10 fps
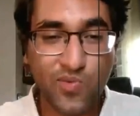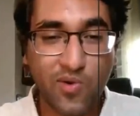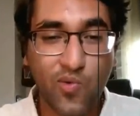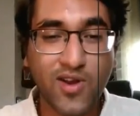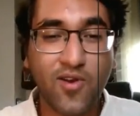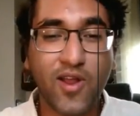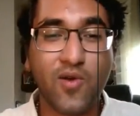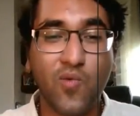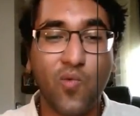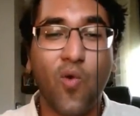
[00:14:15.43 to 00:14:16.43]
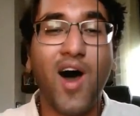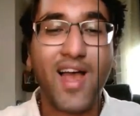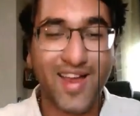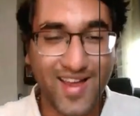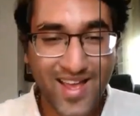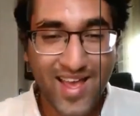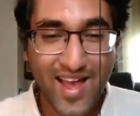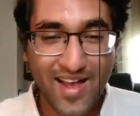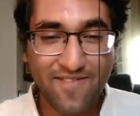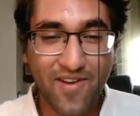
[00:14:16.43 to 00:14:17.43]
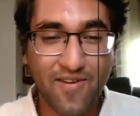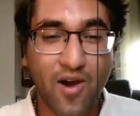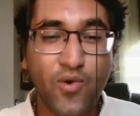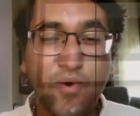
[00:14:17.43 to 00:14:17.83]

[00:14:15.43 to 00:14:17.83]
We were wondering why have are